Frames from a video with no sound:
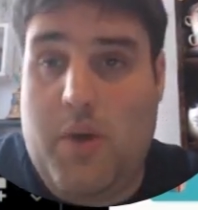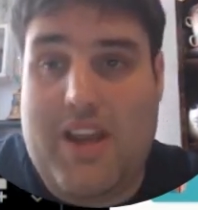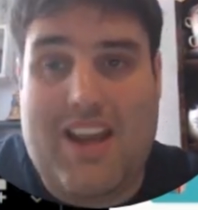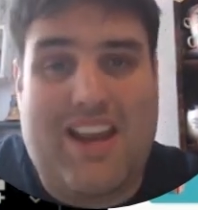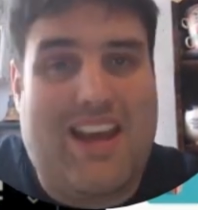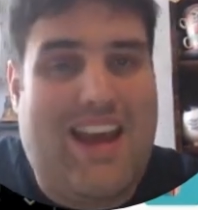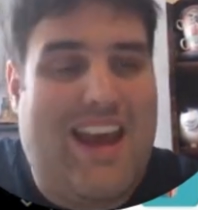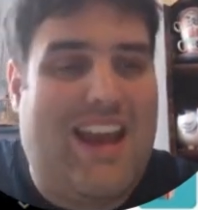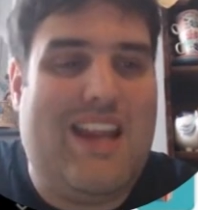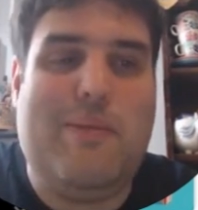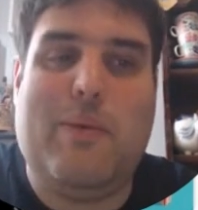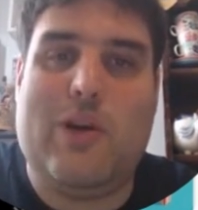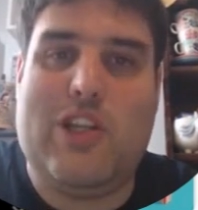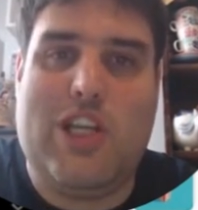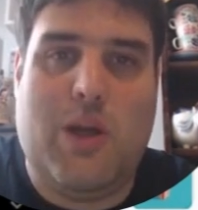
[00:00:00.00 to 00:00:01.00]
we can let
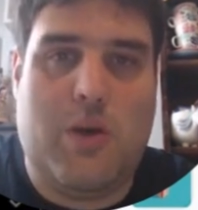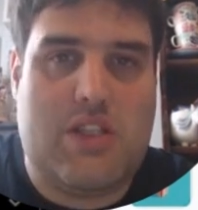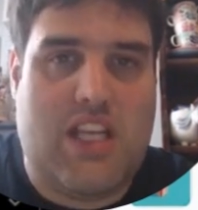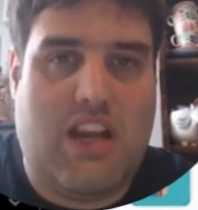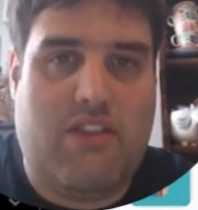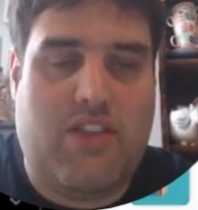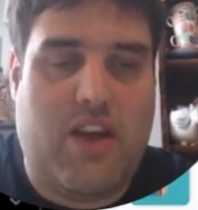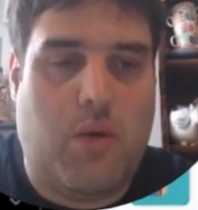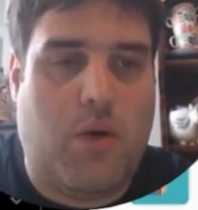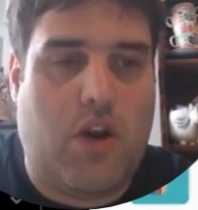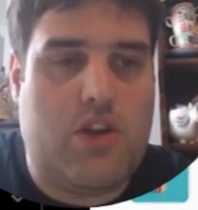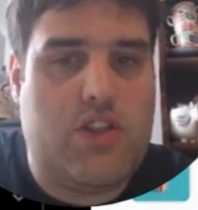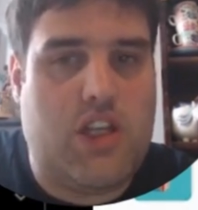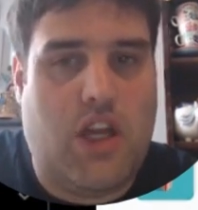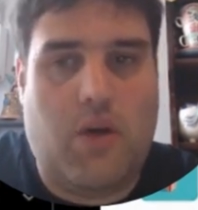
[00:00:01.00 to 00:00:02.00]
anybody use it if they
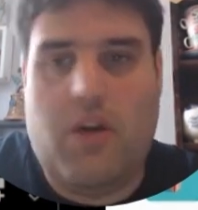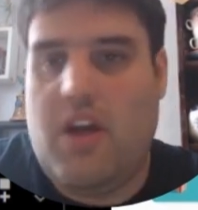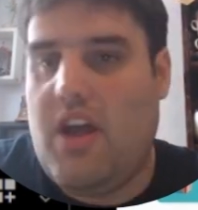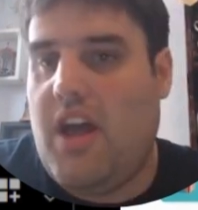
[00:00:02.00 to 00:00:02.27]
want to,